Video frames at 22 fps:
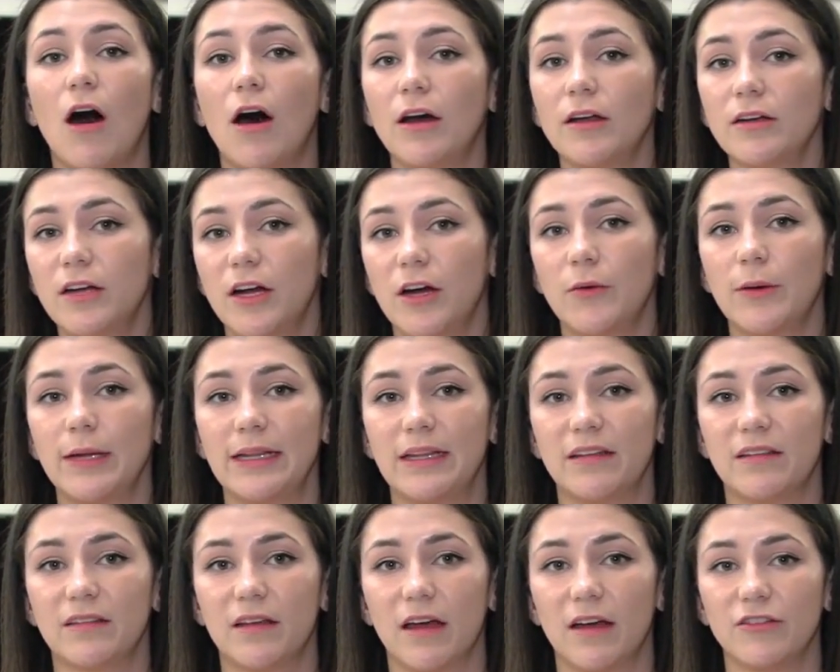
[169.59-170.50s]

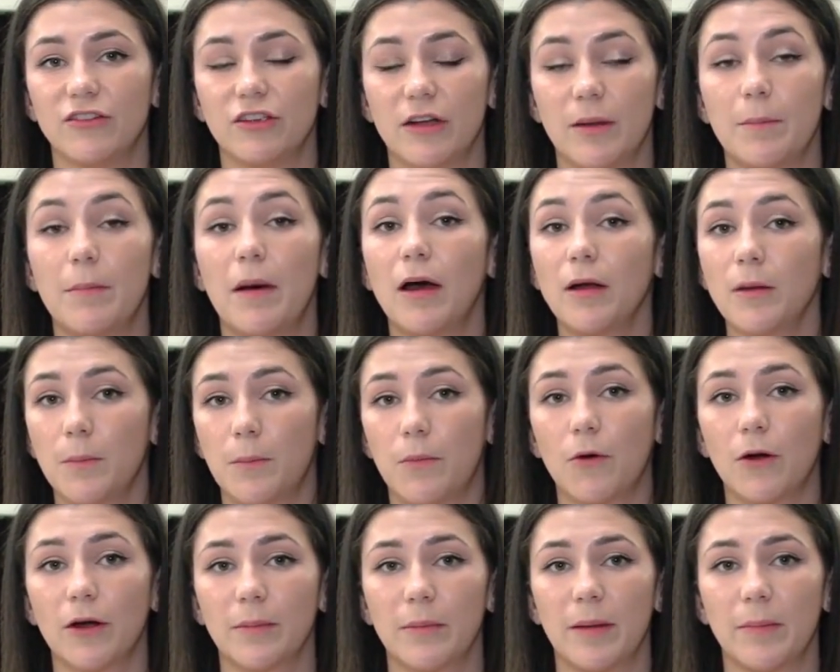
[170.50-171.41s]
ongoing discussion among
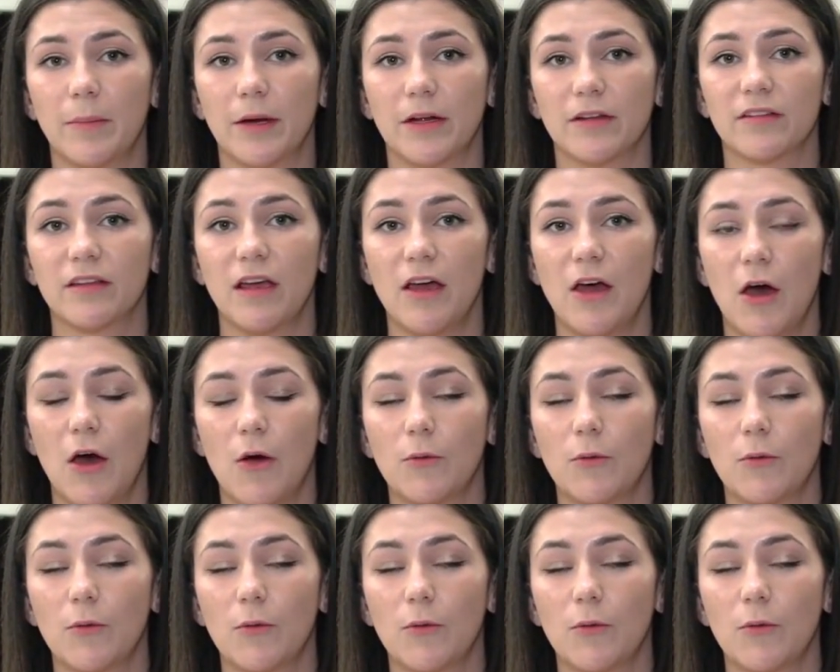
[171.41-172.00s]
board members